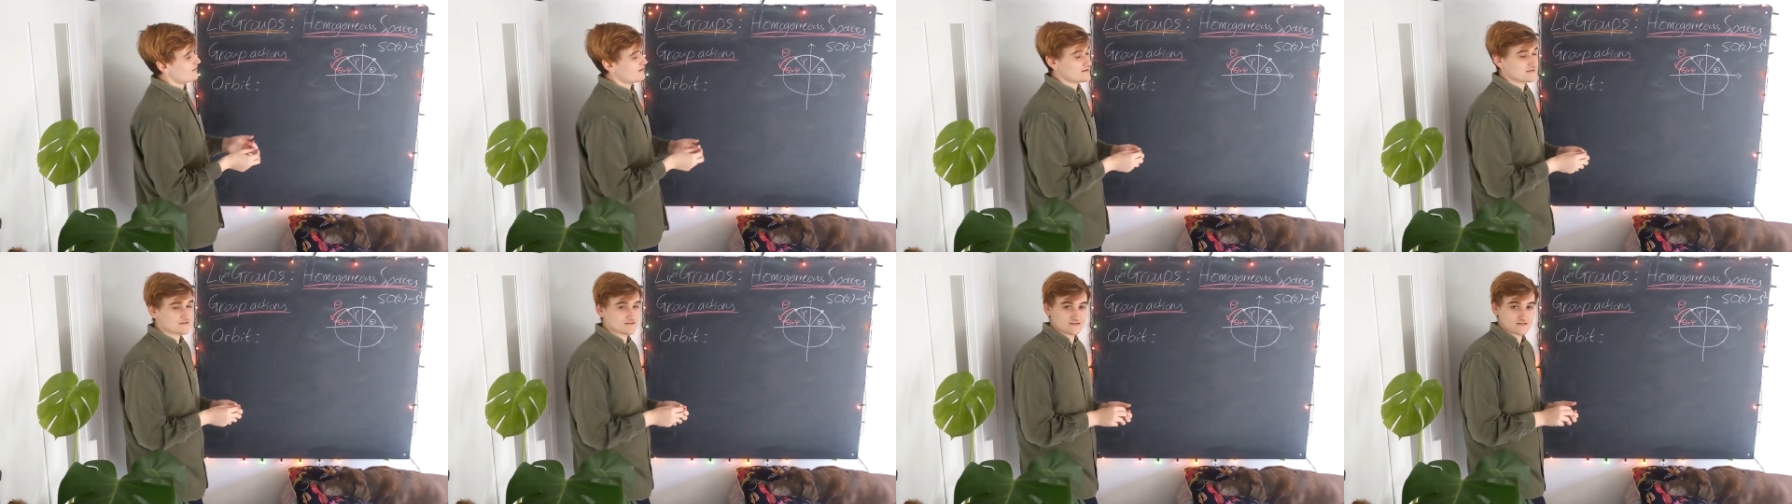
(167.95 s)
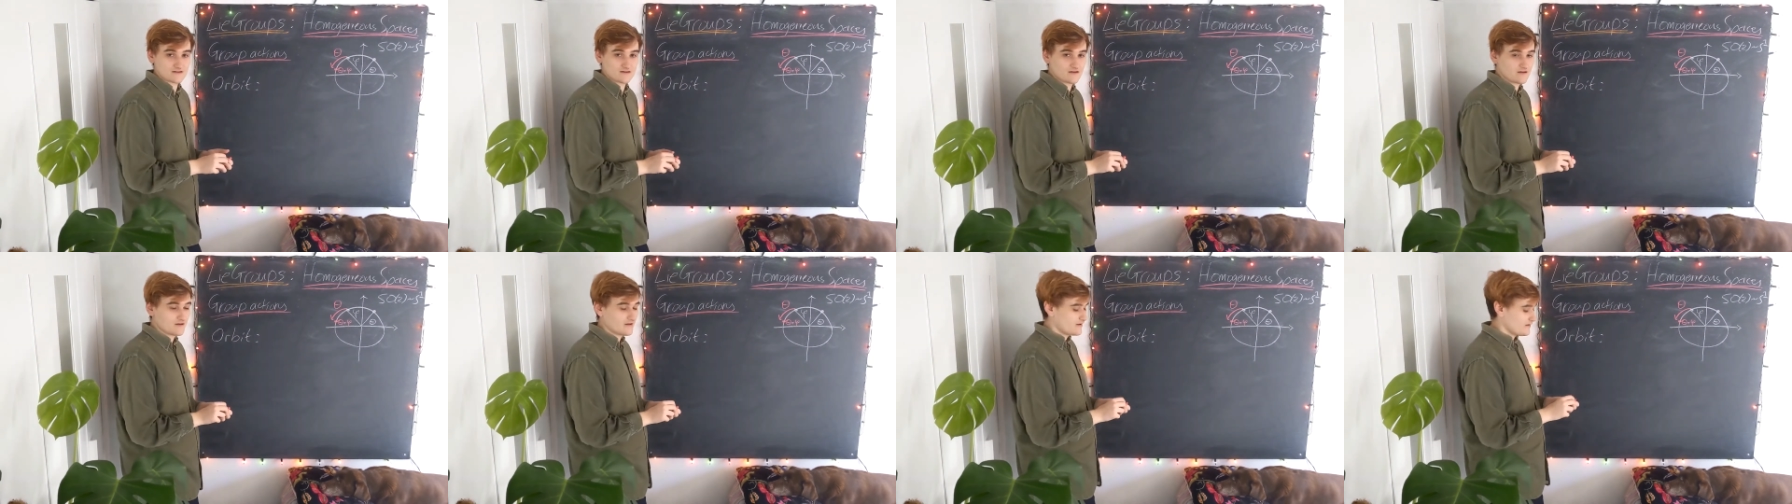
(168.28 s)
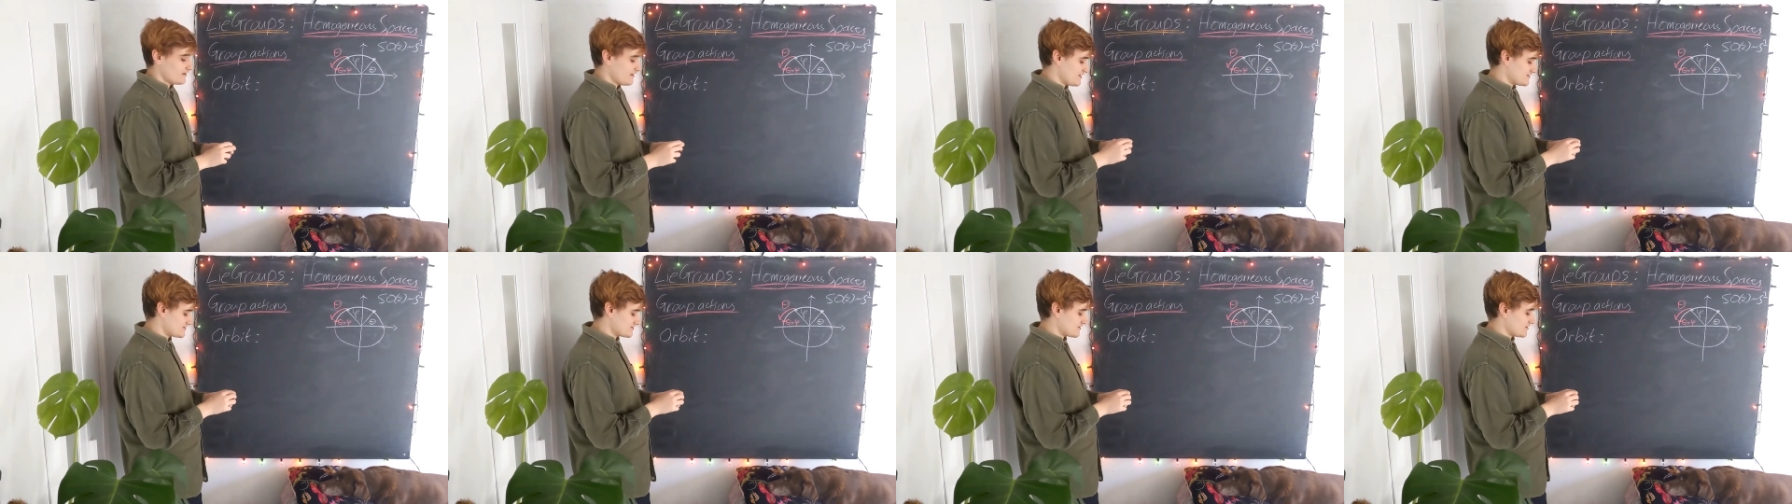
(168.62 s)
us?
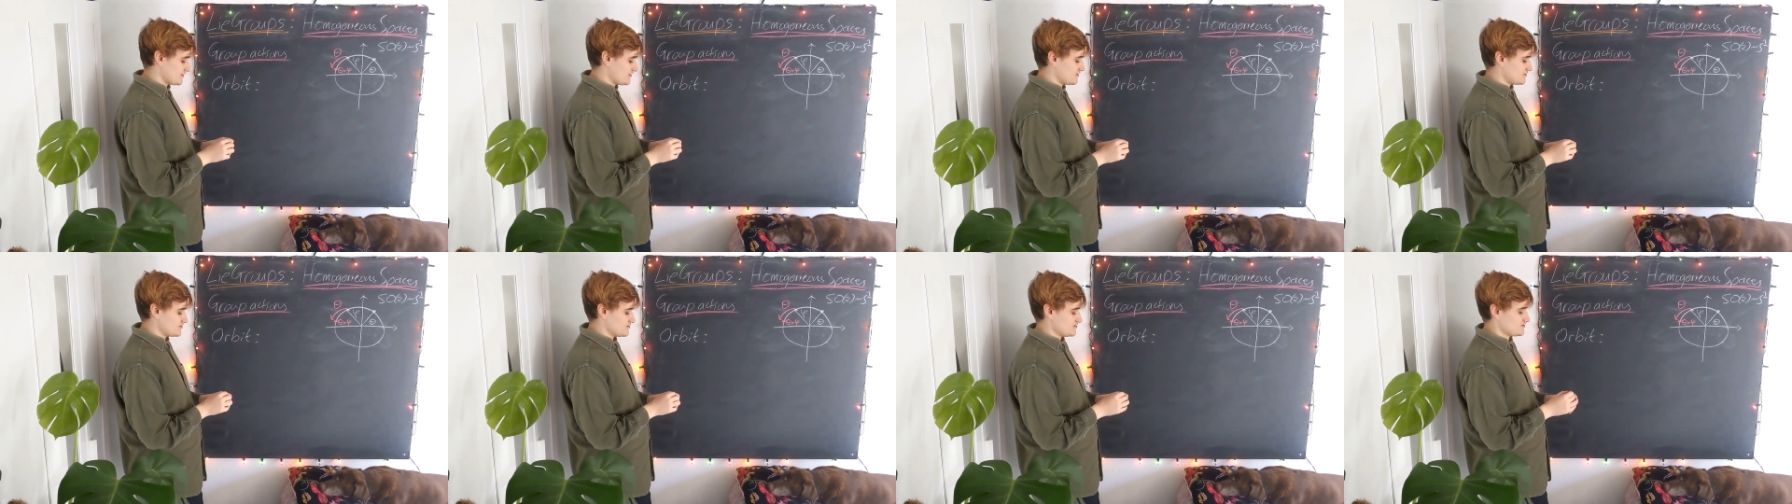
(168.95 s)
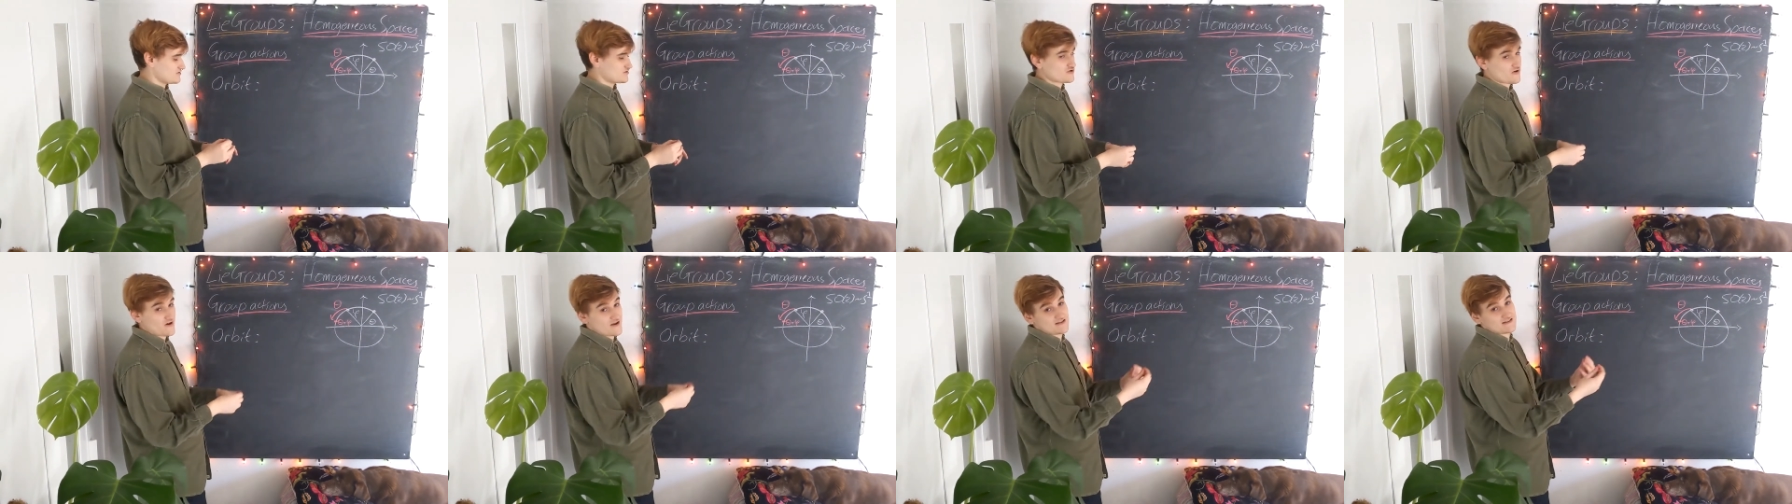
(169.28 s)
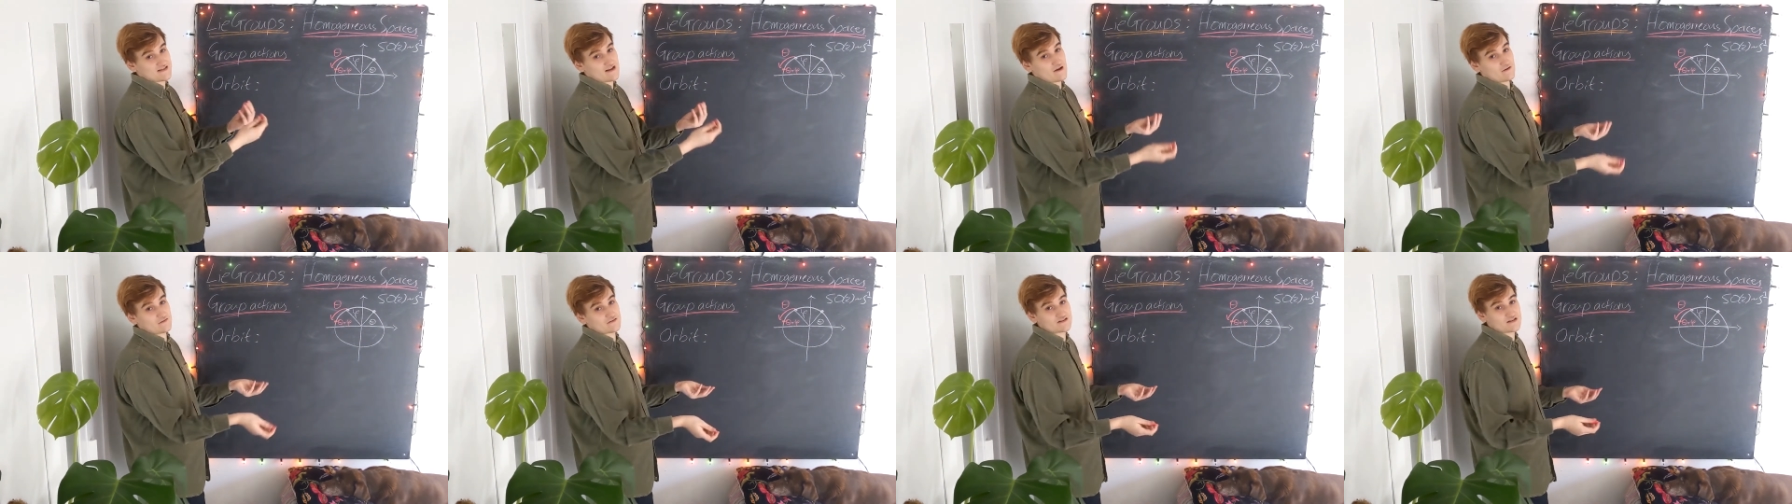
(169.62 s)
It's going to just
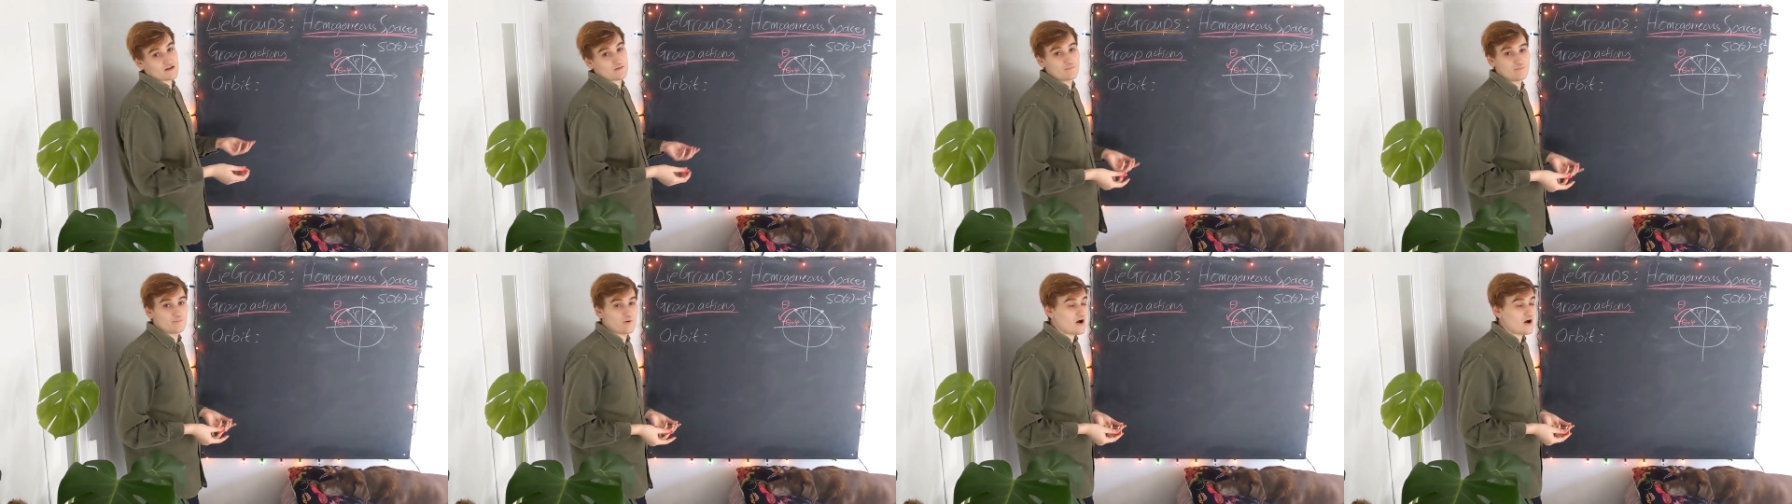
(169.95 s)
trace out some